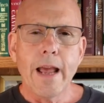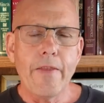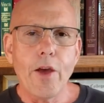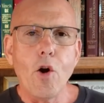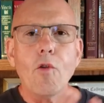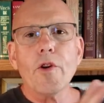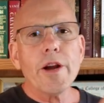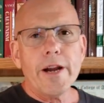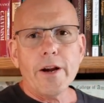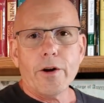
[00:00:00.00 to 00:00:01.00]
and then
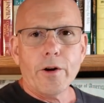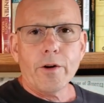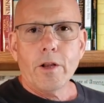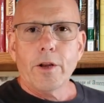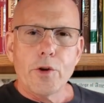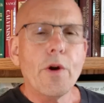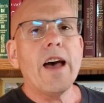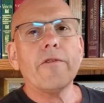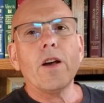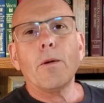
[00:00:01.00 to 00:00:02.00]
over here you
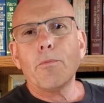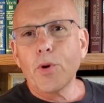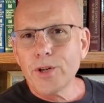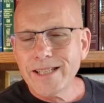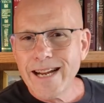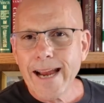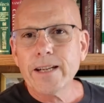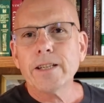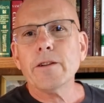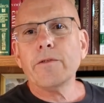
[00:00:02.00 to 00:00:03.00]
have
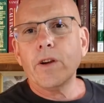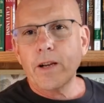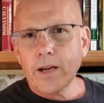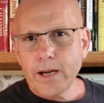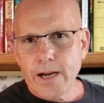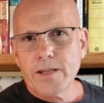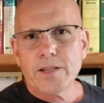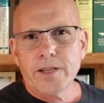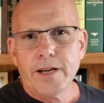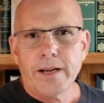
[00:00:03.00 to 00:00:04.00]
protective
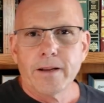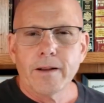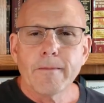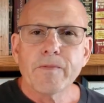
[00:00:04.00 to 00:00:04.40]
custody.